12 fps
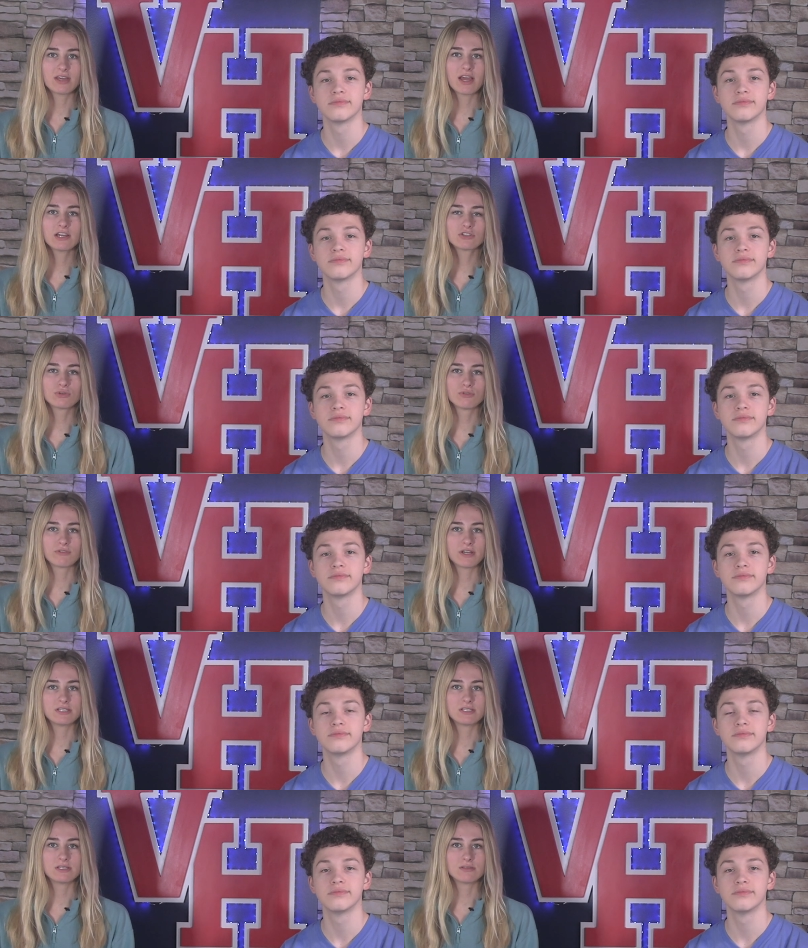Speaker 1: The actual
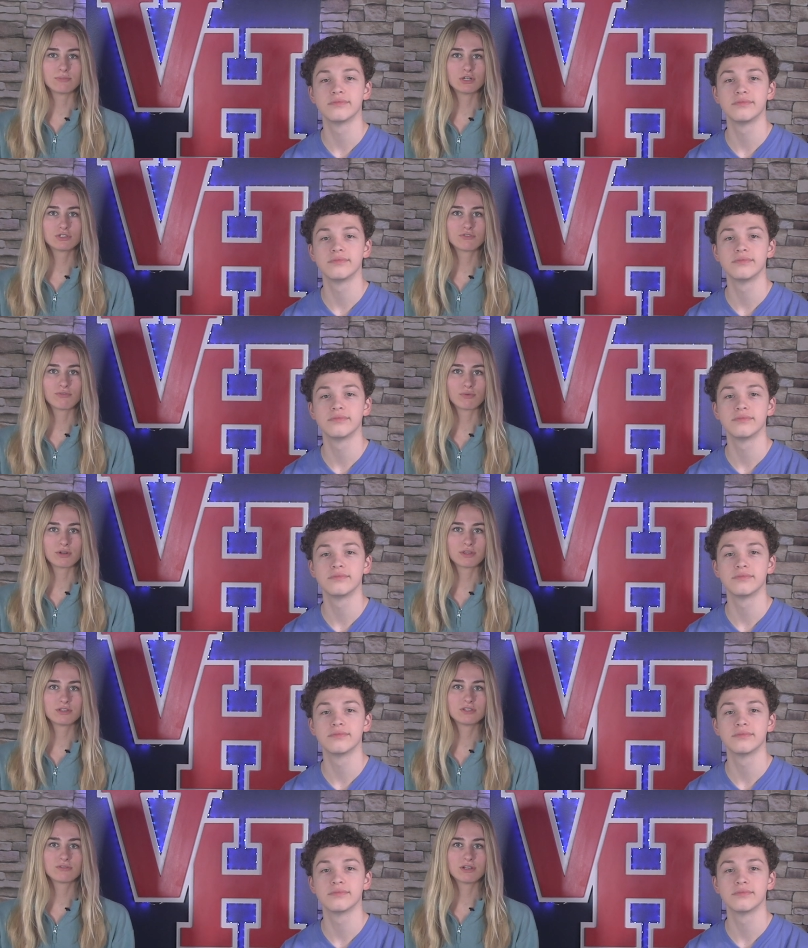race is March
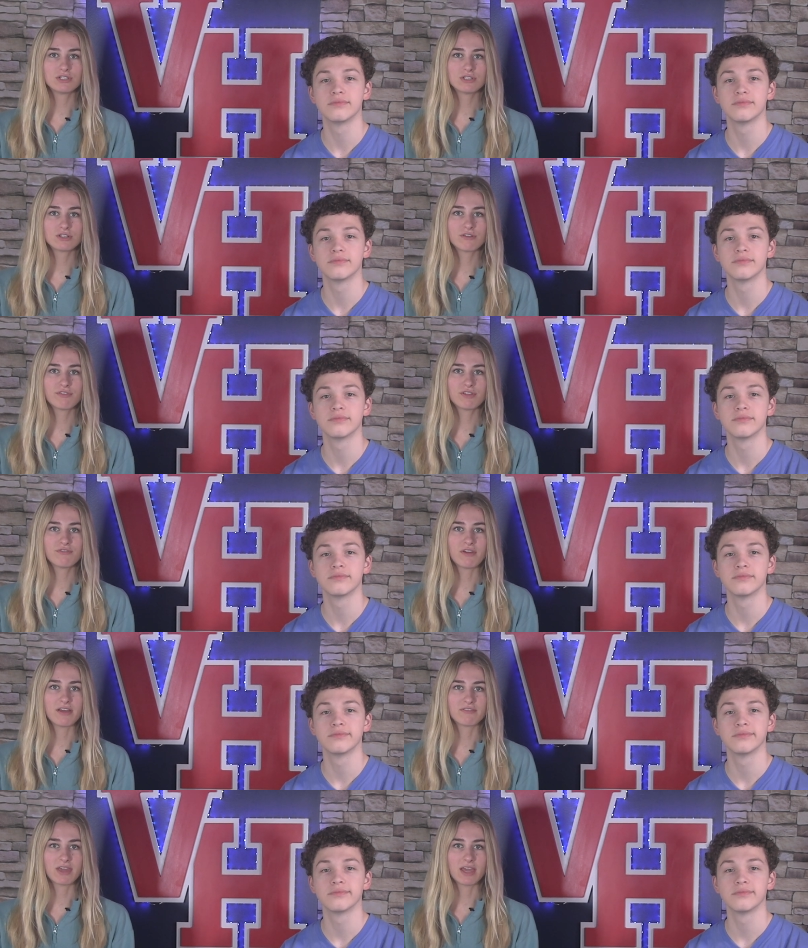4th. To register for the
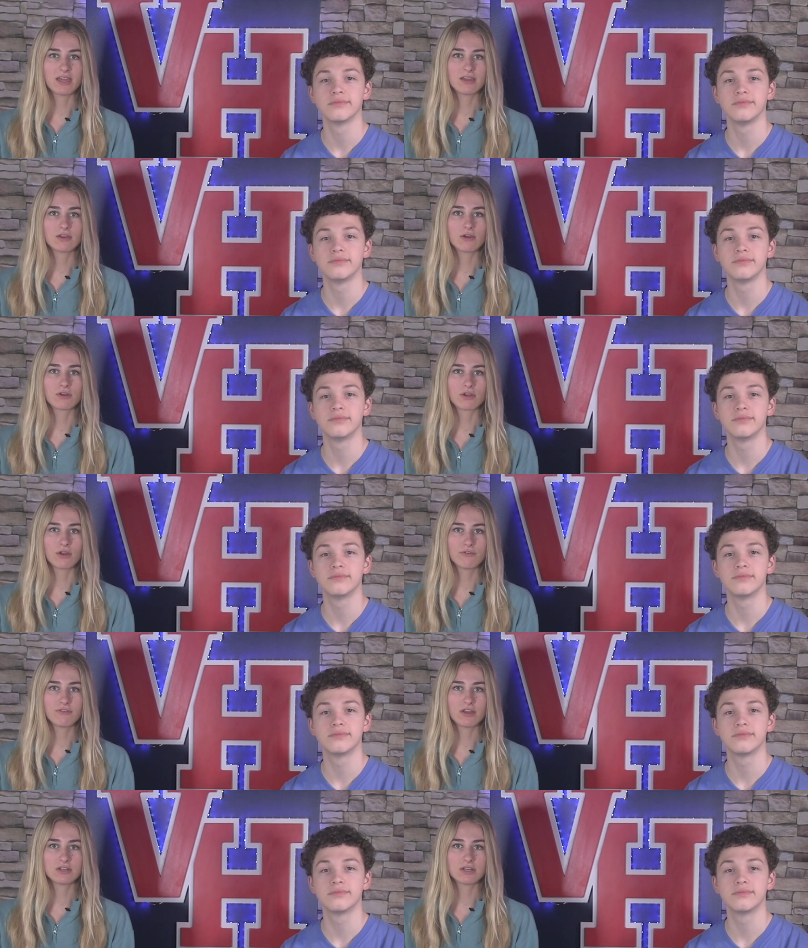5K, go to
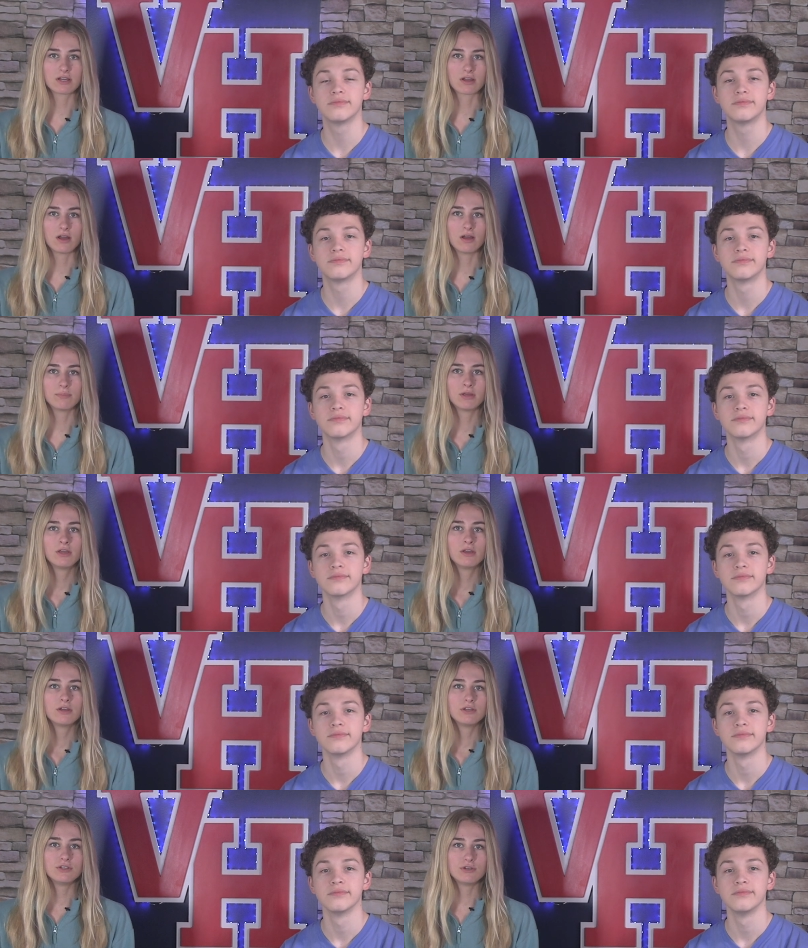gofan.com.
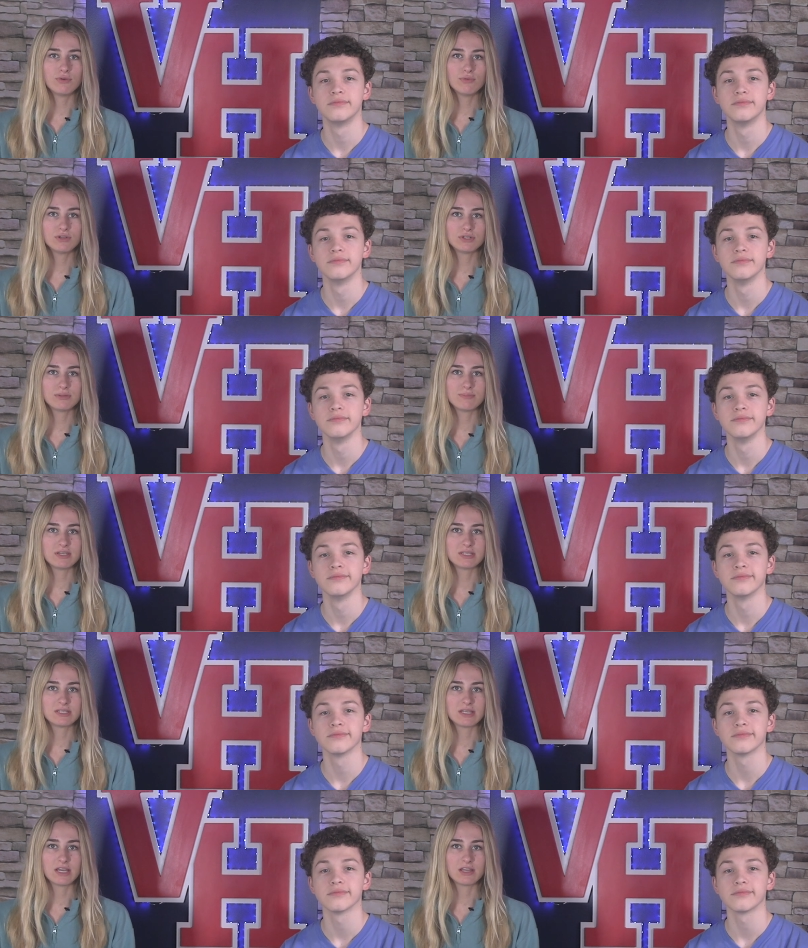You don't want to
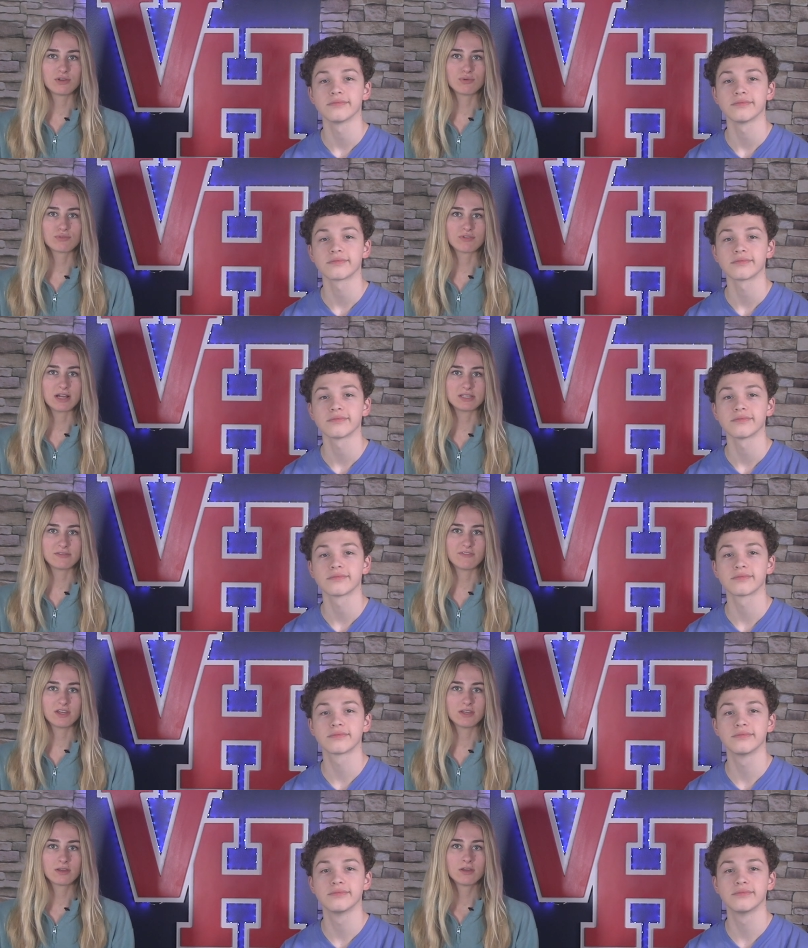miss the annual Rise
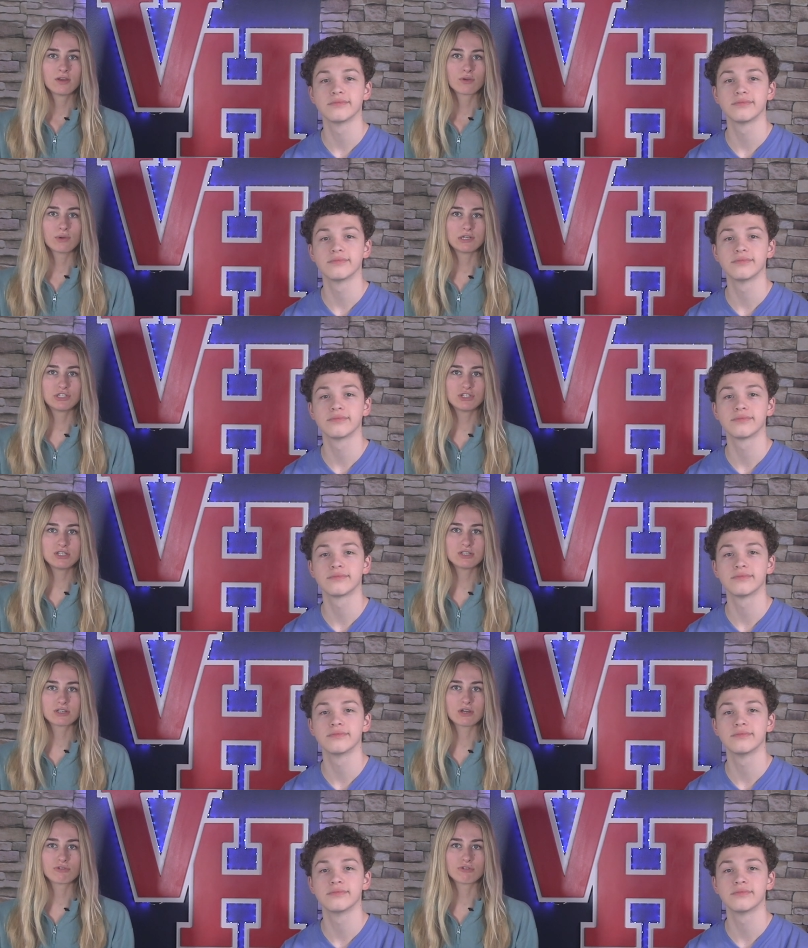event.
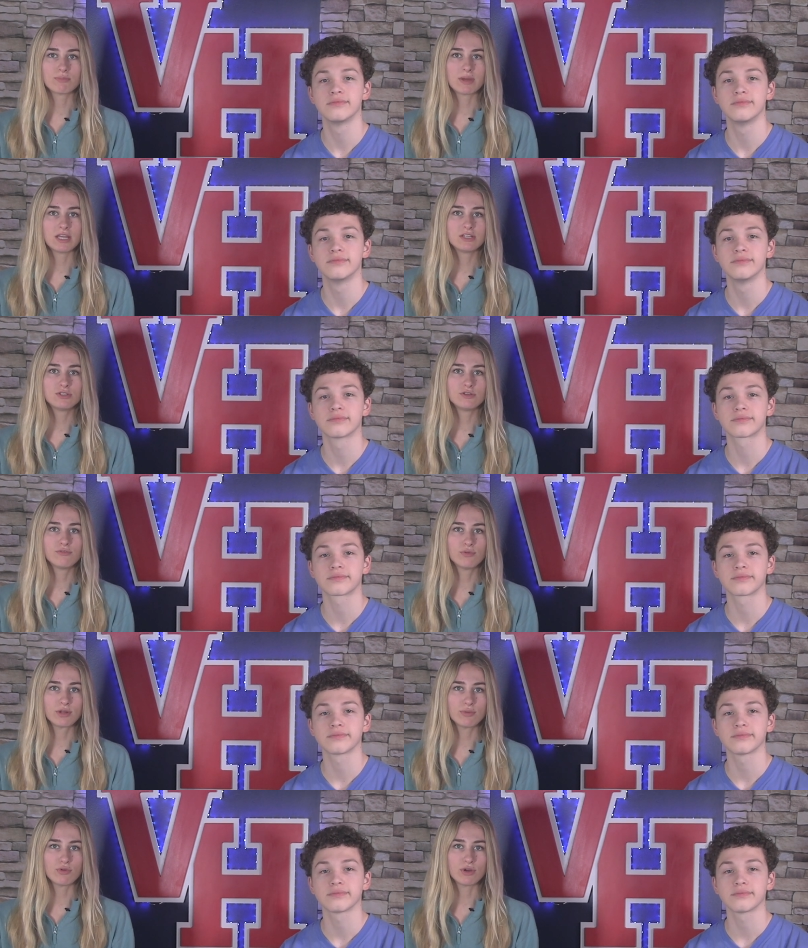Questions, go to room
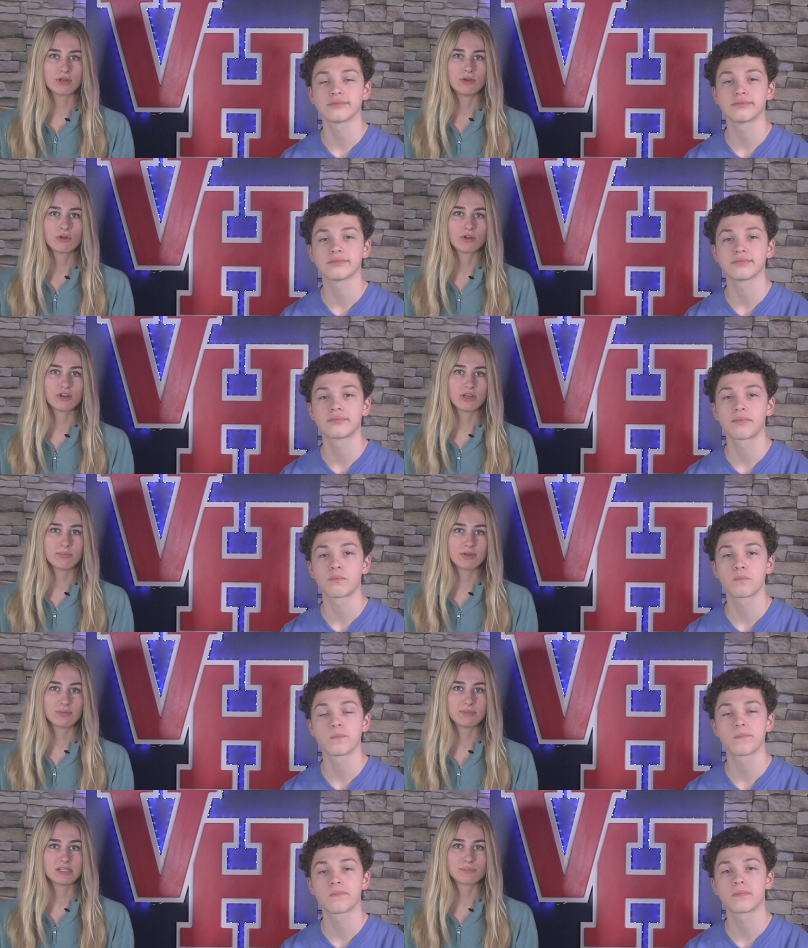A241 or
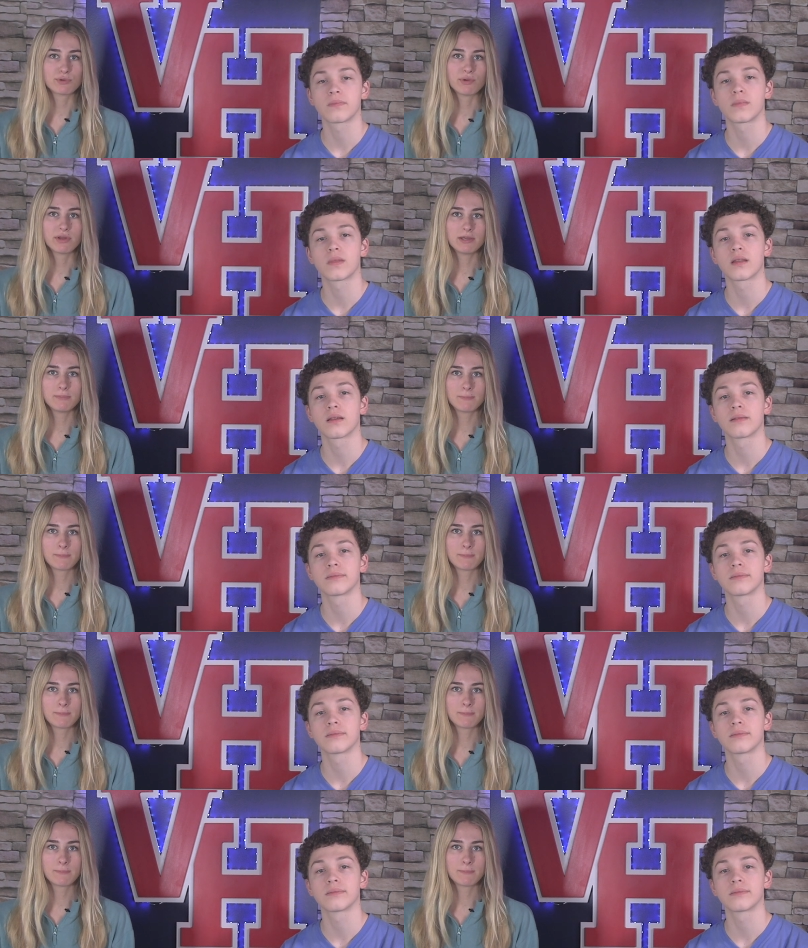email Ms. Pruitt.